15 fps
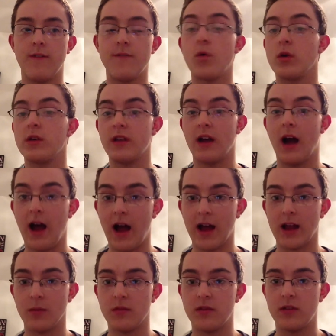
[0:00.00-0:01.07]
4
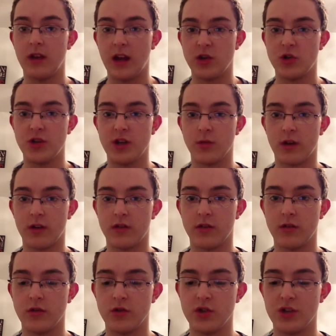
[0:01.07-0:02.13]
times HD
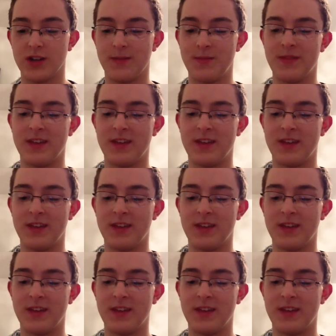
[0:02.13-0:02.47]
resolution.